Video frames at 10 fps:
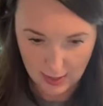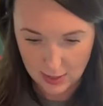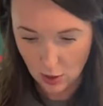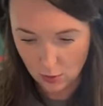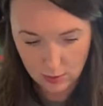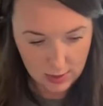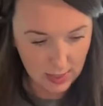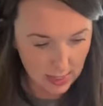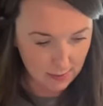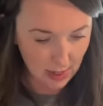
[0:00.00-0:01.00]
they don't
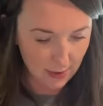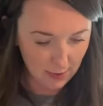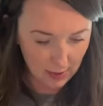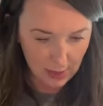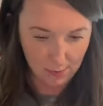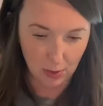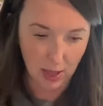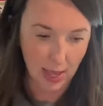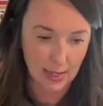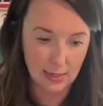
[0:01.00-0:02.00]
seem evenly
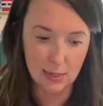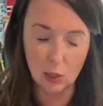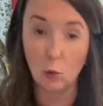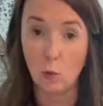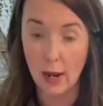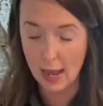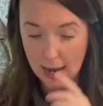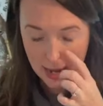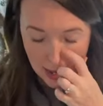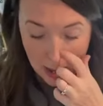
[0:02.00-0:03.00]
placed, the
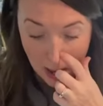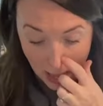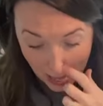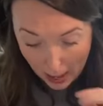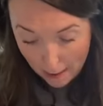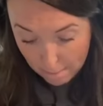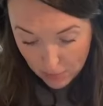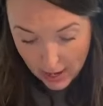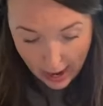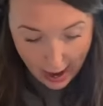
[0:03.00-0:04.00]
red.
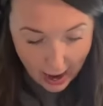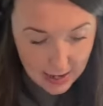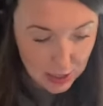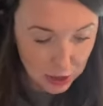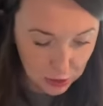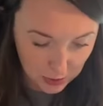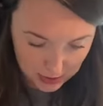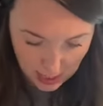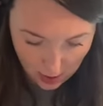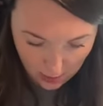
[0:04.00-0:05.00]
But I had to do
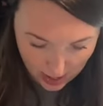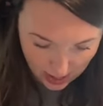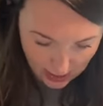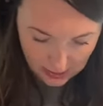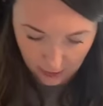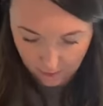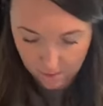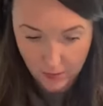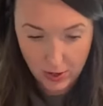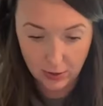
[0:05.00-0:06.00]
it that way to
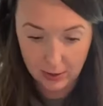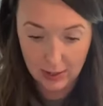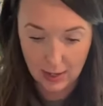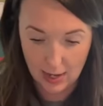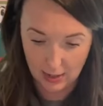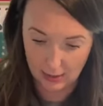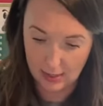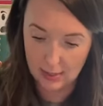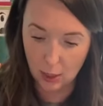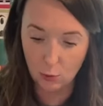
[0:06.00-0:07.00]
fill in
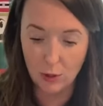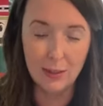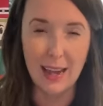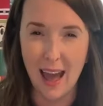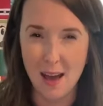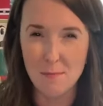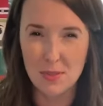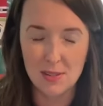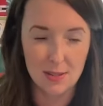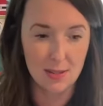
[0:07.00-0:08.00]
because there were
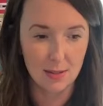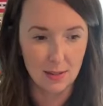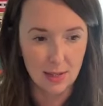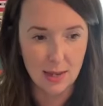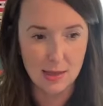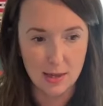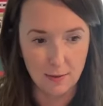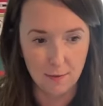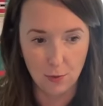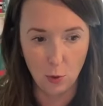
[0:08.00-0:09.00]
gaps in
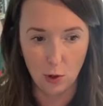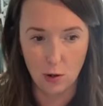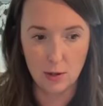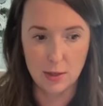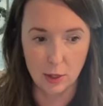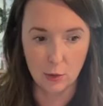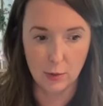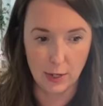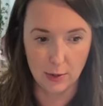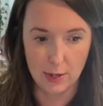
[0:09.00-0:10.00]
the floral, in the
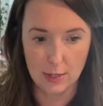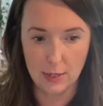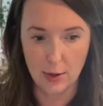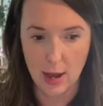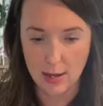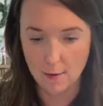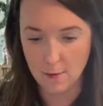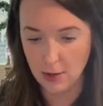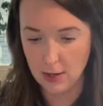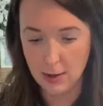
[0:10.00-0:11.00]
greenery. So I had to
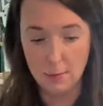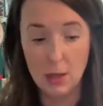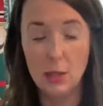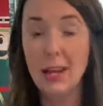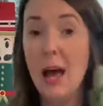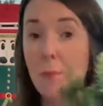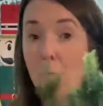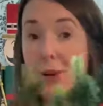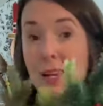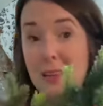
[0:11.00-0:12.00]
fill it in. But look how
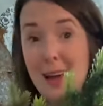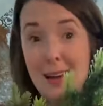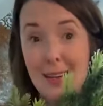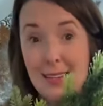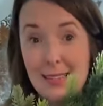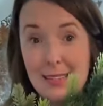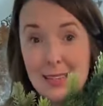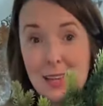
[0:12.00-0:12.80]
pretty that is.